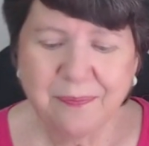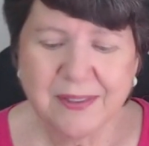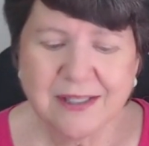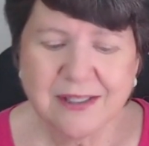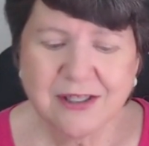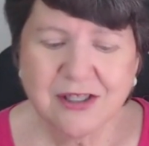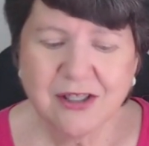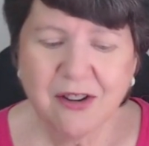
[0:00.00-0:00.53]

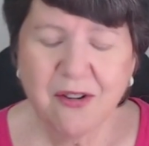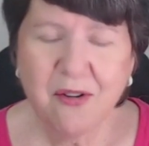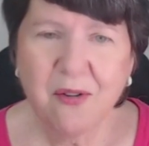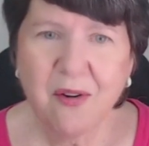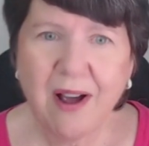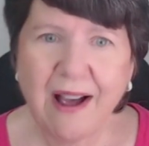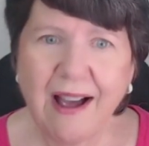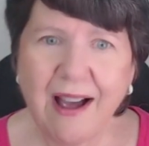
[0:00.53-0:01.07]

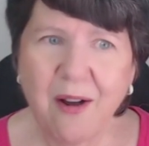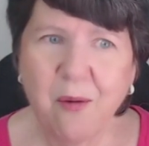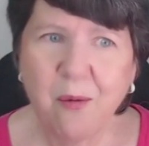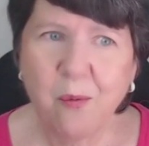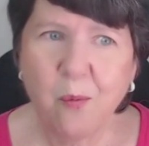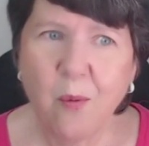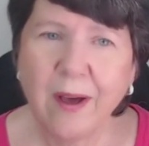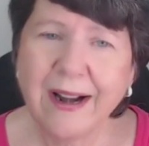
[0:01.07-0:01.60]
So
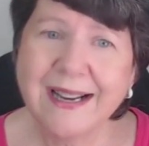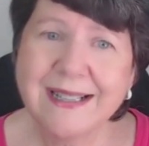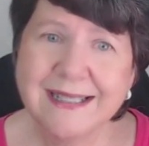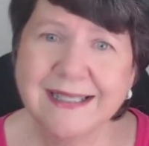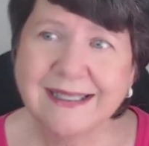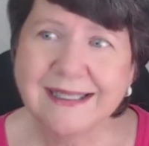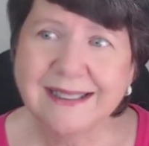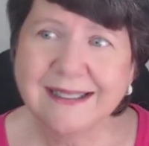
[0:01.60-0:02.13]
what I
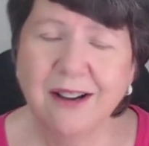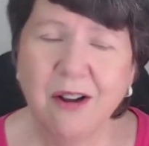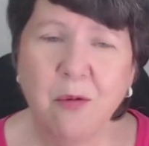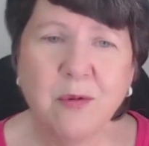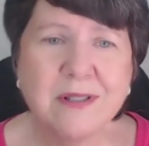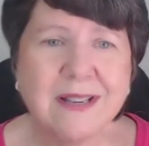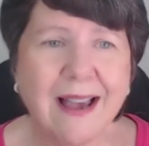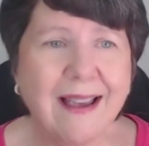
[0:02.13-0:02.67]
did
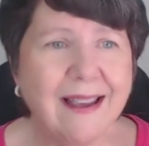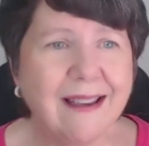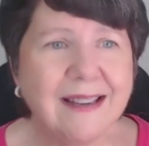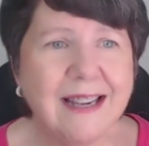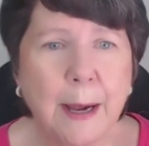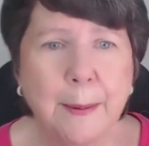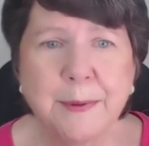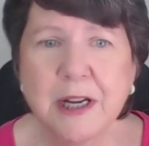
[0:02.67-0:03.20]
was I
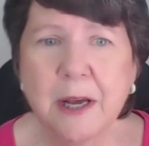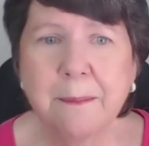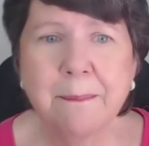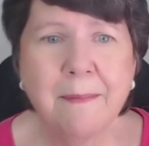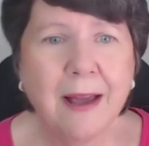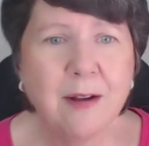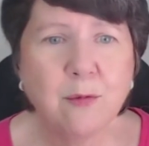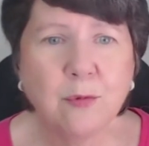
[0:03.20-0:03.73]
kept up
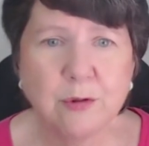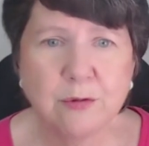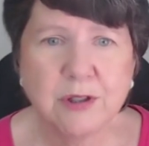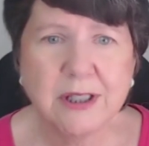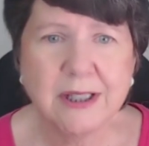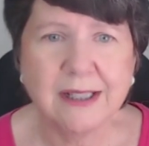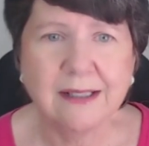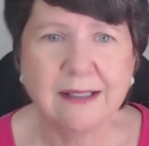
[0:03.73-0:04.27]
my
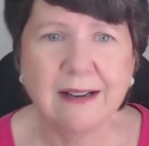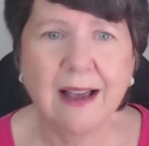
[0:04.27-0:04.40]
routine.